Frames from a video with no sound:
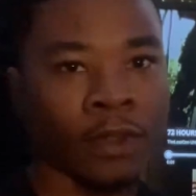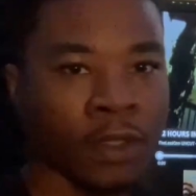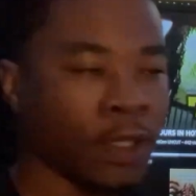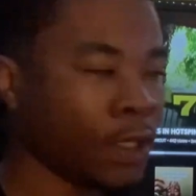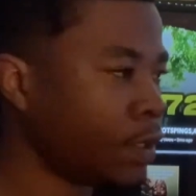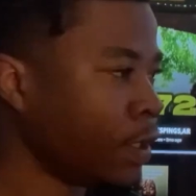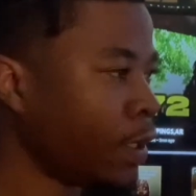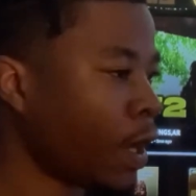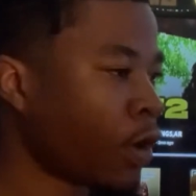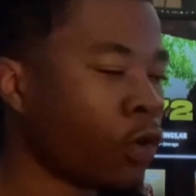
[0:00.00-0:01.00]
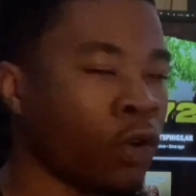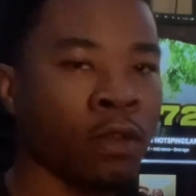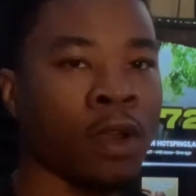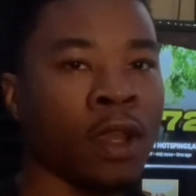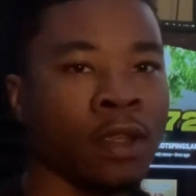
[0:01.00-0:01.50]
this nigga got caught
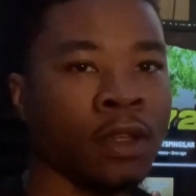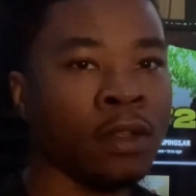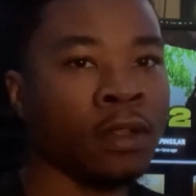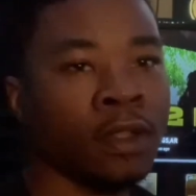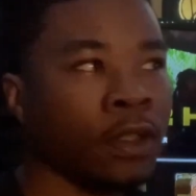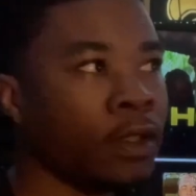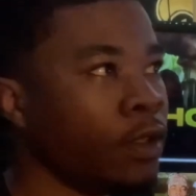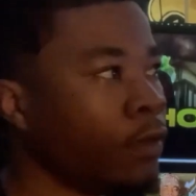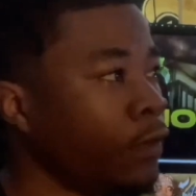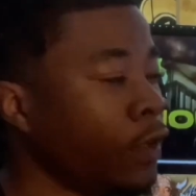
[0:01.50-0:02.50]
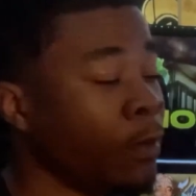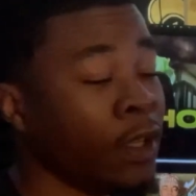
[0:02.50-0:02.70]
right here. You feel me?